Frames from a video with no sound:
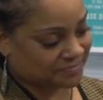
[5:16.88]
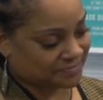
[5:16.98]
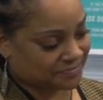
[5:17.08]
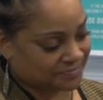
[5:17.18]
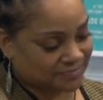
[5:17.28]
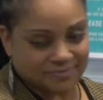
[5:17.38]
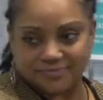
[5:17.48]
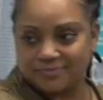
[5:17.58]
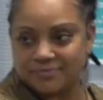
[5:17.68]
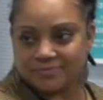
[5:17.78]

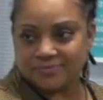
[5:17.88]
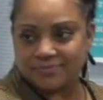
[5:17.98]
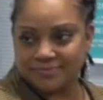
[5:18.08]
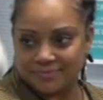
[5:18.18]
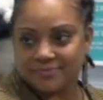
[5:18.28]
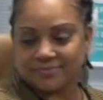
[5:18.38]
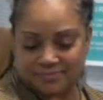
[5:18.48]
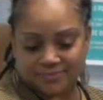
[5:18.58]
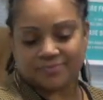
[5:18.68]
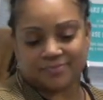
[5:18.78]

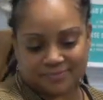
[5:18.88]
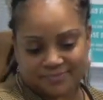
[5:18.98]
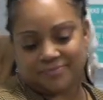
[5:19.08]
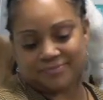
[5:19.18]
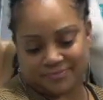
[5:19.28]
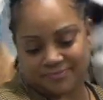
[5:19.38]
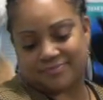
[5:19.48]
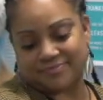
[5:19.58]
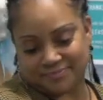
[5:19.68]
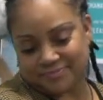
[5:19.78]

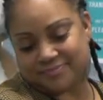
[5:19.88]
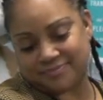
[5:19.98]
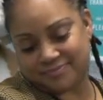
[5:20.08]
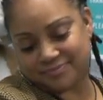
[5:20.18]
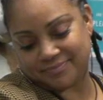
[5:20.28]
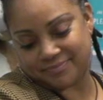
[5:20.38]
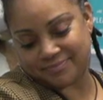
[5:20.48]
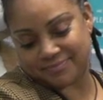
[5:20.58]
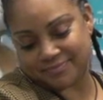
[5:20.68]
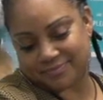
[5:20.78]

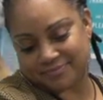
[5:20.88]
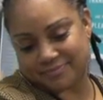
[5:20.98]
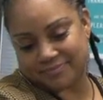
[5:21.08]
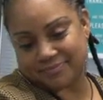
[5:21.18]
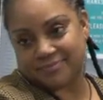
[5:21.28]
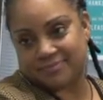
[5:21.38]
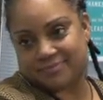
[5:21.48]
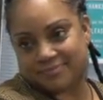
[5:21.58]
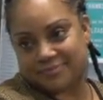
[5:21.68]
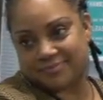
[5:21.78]

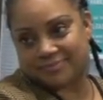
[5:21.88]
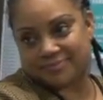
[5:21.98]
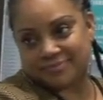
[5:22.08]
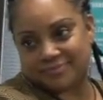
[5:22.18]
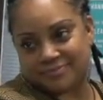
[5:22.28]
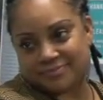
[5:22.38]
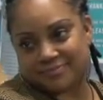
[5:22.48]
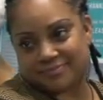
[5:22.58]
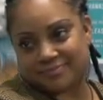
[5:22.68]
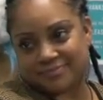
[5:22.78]

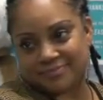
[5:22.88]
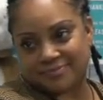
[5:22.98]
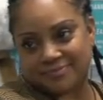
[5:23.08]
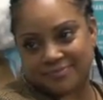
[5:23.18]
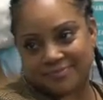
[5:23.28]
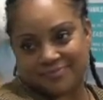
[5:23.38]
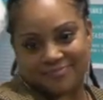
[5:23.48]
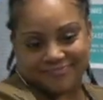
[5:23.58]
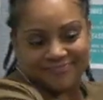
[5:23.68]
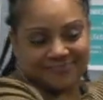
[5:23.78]

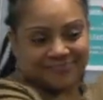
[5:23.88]
[no speech]